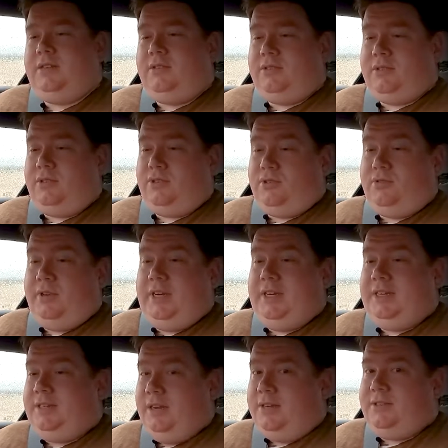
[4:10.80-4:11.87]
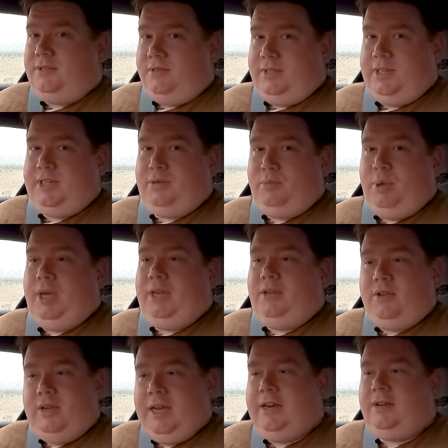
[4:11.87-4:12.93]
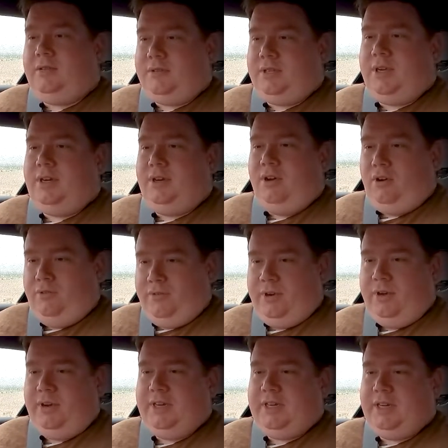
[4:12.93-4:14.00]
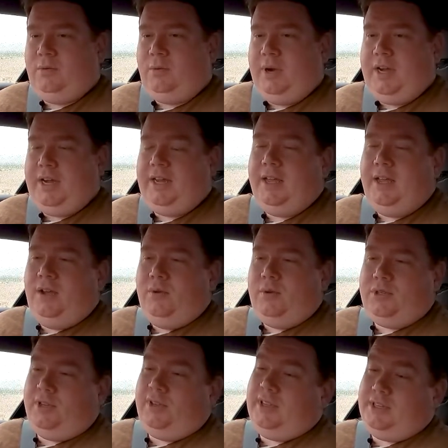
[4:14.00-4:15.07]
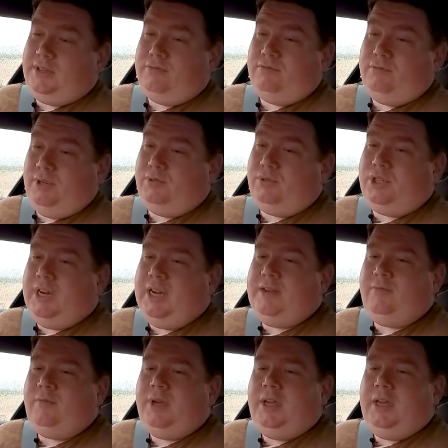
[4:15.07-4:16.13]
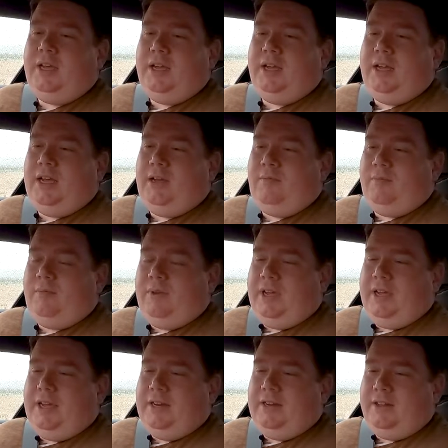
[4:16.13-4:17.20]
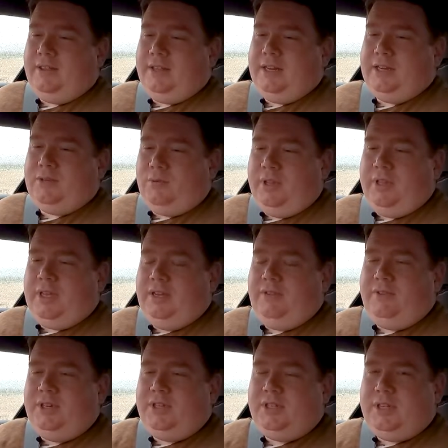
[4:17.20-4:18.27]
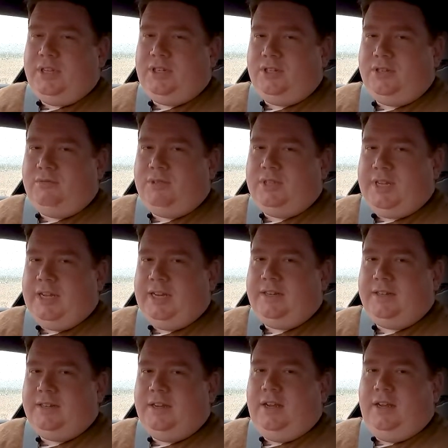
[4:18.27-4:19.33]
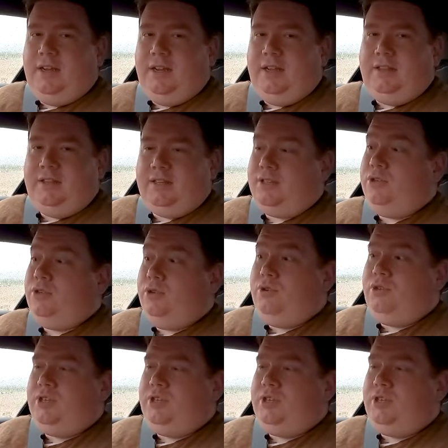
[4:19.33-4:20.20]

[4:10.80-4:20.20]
console screen does not disappear. You cannot turn it off and hide it away, which I think is a real shame. And I think that's one of the key features they should have retained in this new